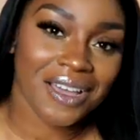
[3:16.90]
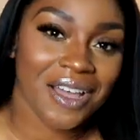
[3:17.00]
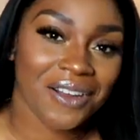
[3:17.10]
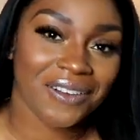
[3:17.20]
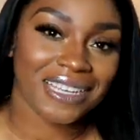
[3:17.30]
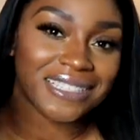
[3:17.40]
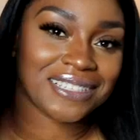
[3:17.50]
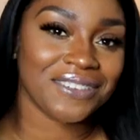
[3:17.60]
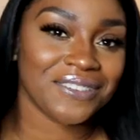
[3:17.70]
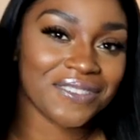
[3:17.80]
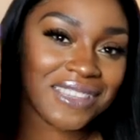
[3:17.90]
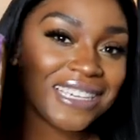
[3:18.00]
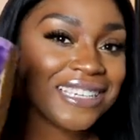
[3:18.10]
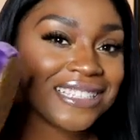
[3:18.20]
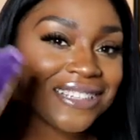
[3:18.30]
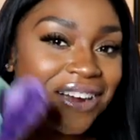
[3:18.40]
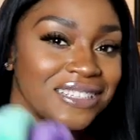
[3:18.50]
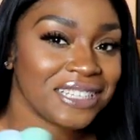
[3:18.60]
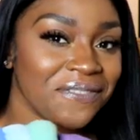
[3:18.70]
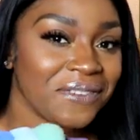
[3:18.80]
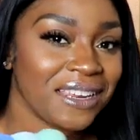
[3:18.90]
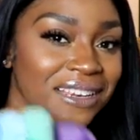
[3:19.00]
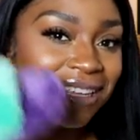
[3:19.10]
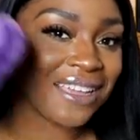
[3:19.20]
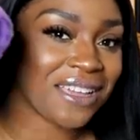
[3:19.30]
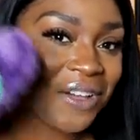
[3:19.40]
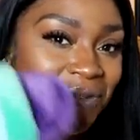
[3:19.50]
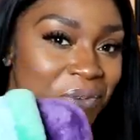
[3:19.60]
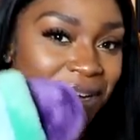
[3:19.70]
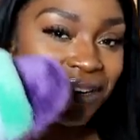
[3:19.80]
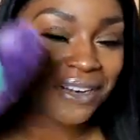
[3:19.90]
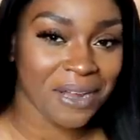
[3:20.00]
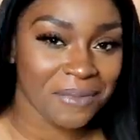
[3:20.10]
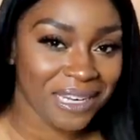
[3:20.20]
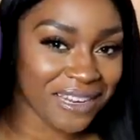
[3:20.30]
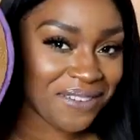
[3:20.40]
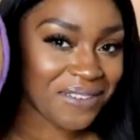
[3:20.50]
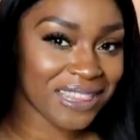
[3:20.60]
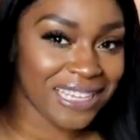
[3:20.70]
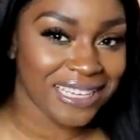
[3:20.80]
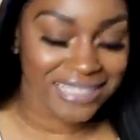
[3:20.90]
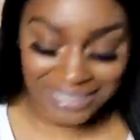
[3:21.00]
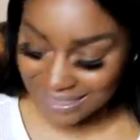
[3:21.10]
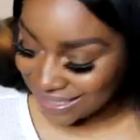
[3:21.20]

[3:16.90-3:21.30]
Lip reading: All right, so these are definitely a winner. I'm in love with these.